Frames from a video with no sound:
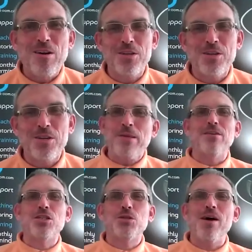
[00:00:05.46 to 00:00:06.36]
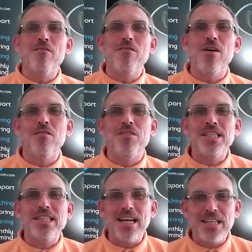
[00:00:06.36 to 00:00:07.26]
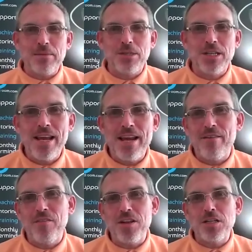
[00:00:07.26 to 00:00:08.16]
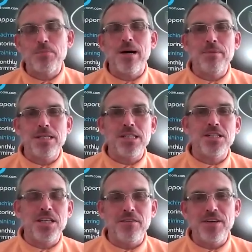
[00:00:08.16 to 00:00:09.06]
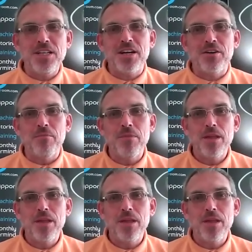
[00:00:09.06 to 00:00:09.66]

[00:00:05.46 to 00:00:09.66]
episode 12 of the Daily Tip Show here on the Inspired Business TV channel.